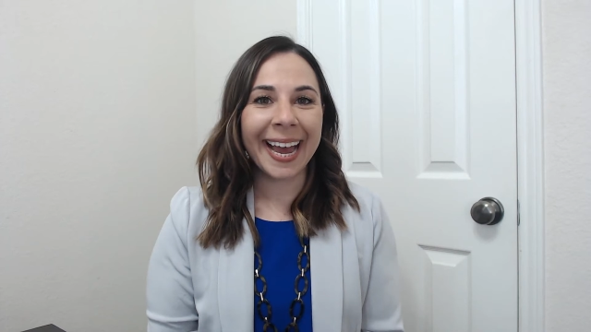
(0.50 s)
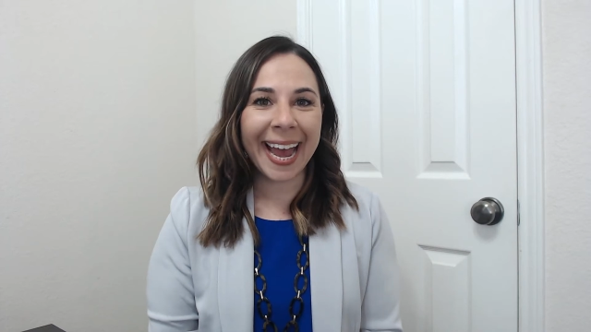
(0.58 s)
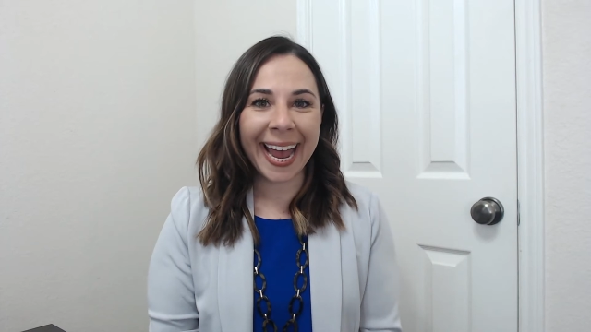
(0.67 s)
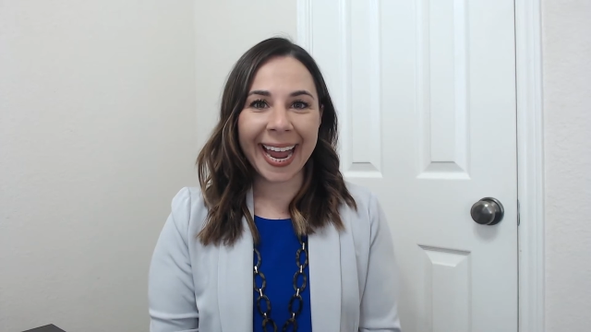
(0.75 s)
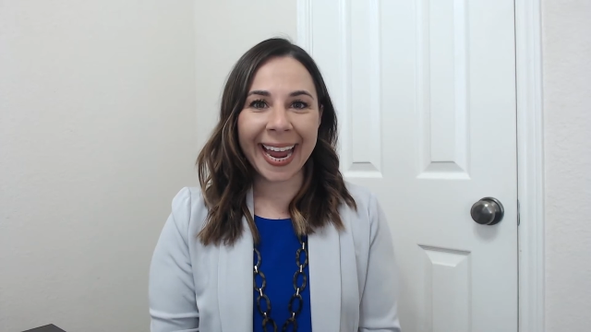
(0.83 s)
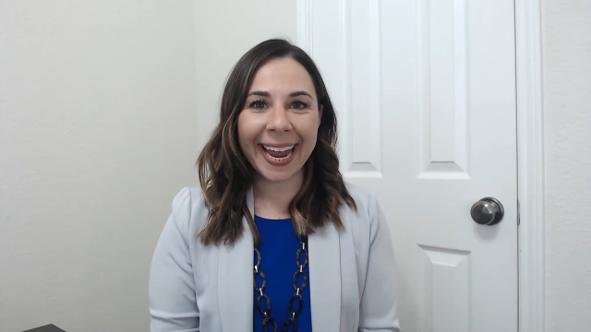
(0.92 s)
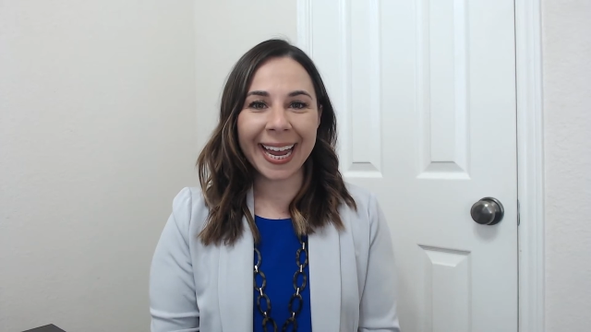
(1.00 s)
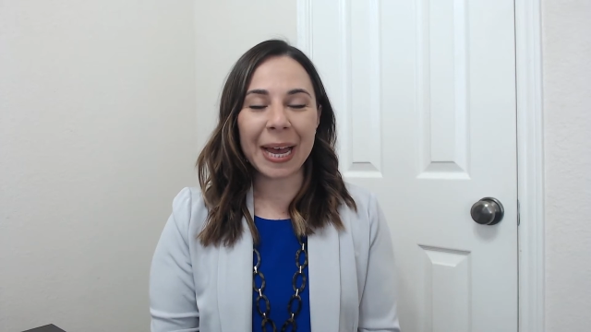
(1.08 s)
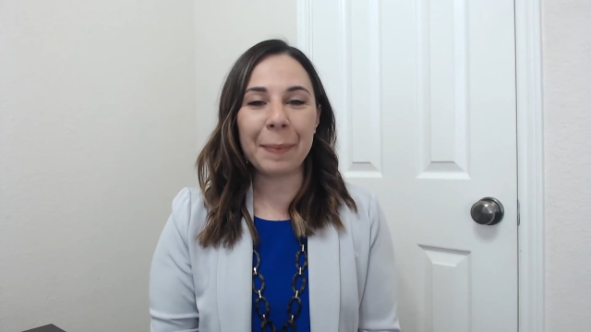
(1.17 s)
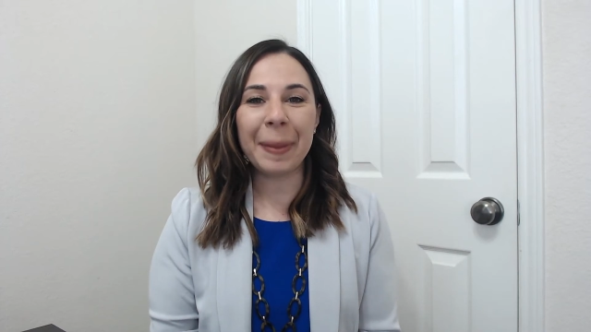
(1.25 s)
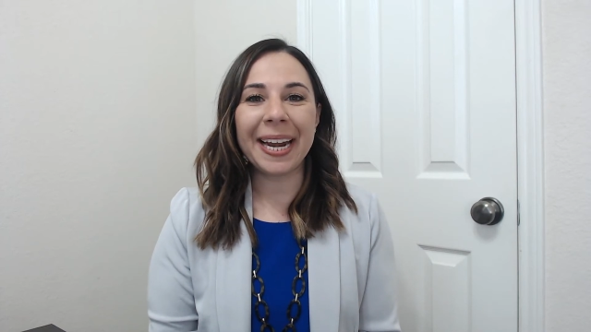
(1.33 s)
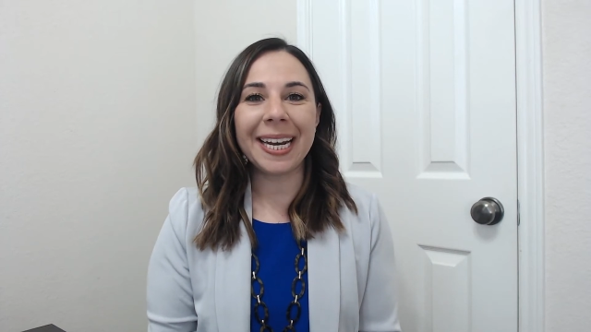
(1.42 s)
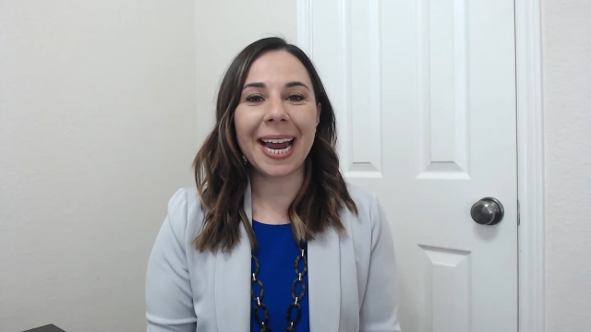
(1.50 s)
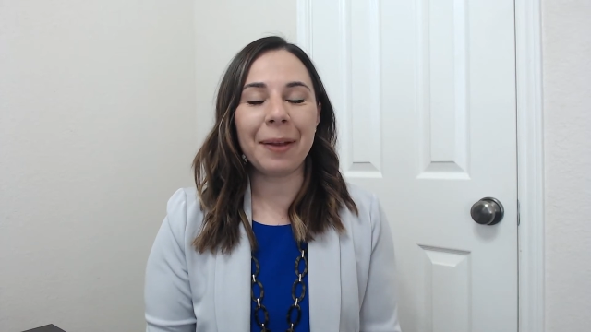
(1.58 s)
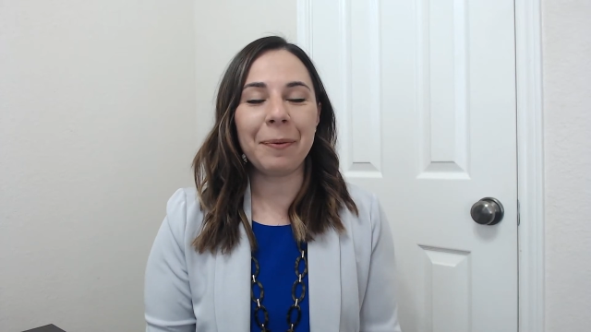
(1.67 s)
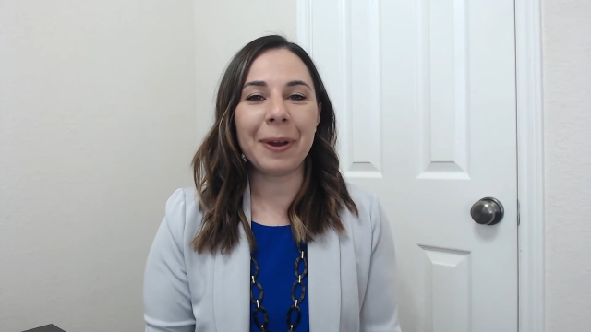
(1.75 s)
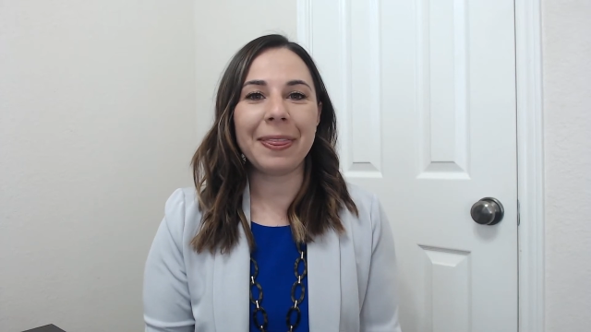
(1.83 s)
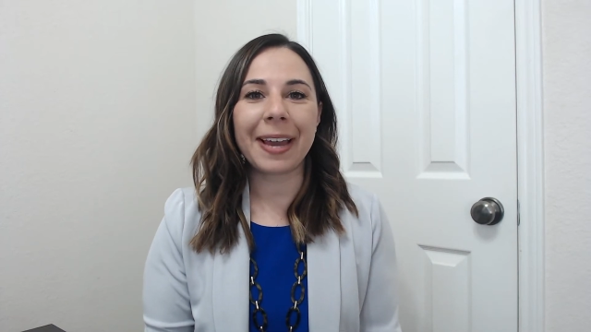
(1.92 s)
Hey, Amanda
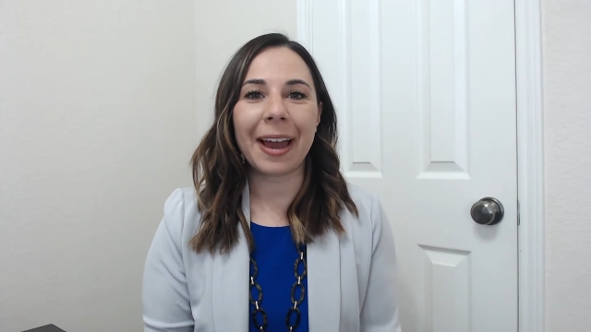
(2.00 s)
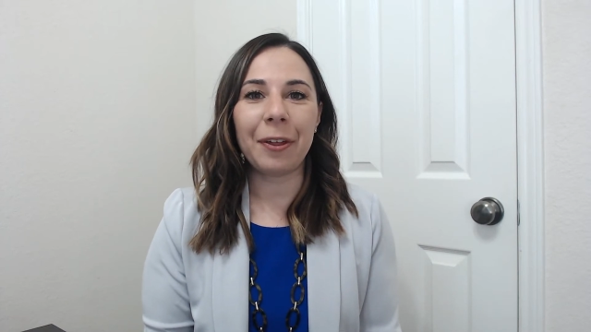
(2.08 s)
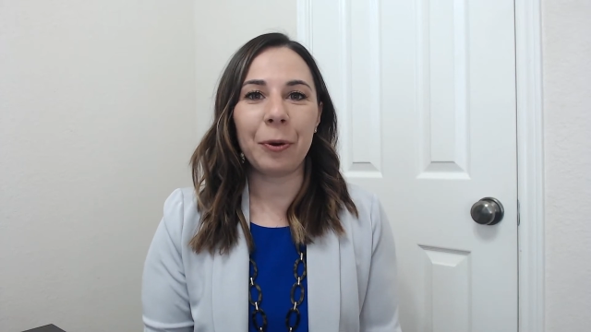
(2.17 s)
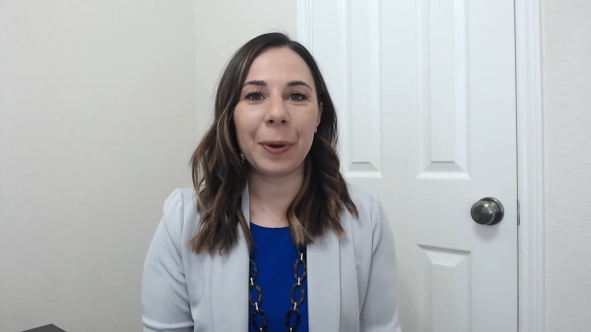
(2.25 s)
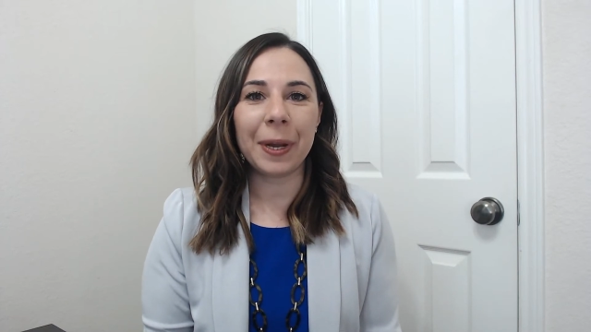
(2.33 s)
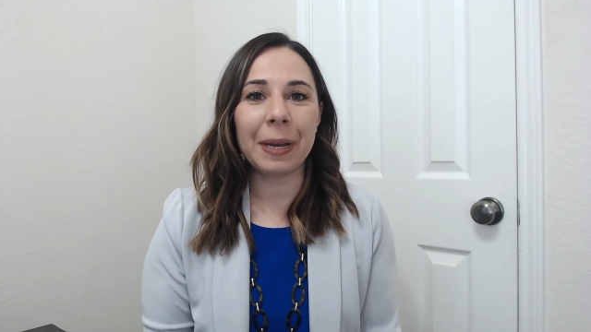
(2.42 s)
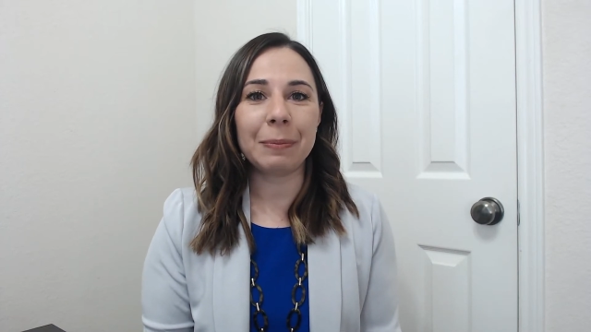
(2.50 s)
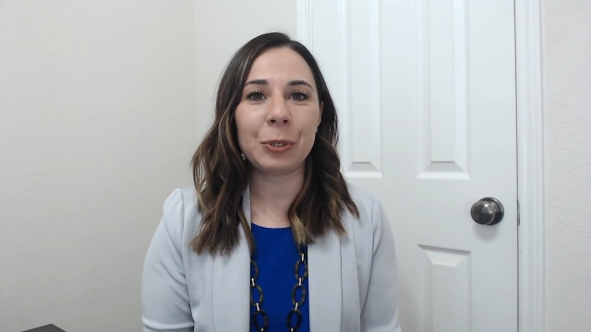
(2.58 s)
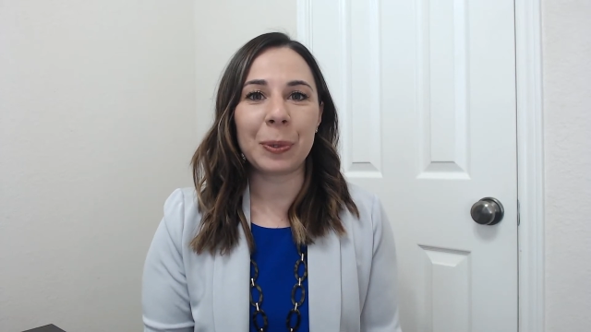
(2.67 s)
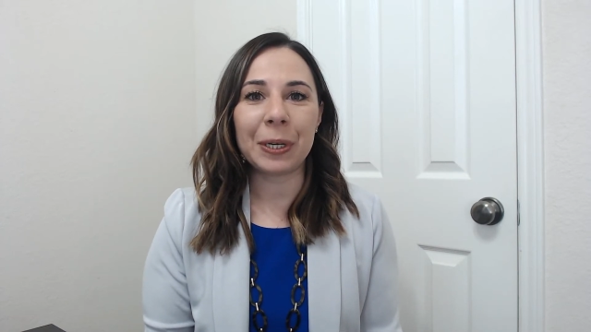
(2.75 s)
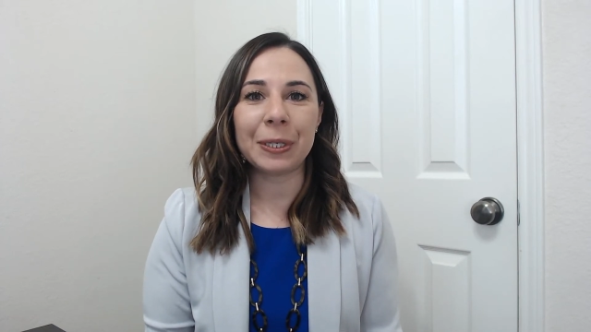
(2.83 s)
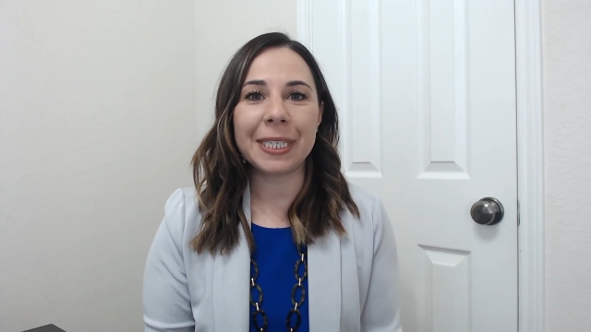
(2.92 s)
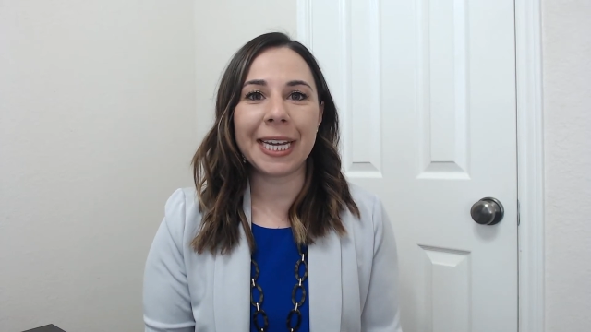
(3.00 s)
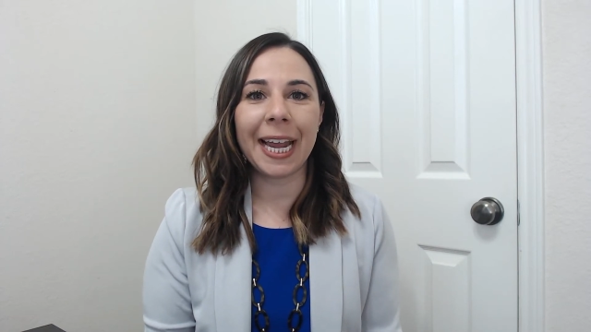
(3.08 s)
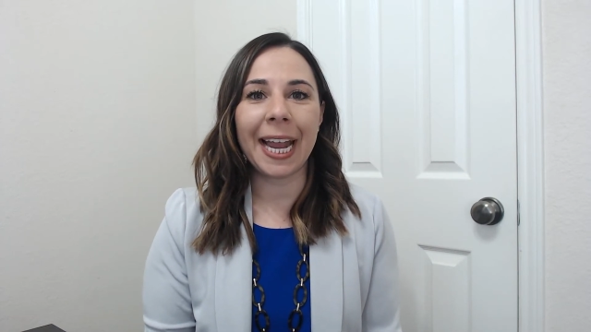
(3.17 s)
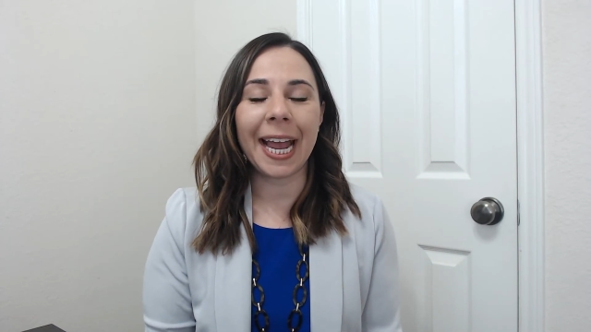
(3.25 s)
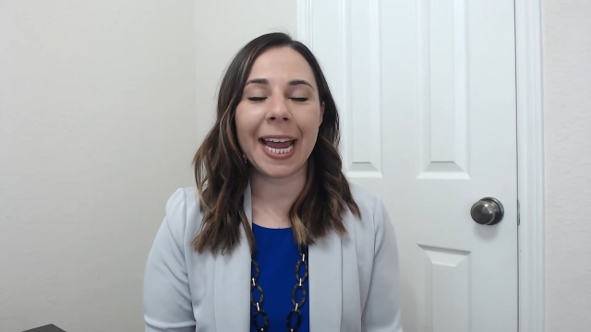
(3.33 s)
Knight with Keller Williams Realty,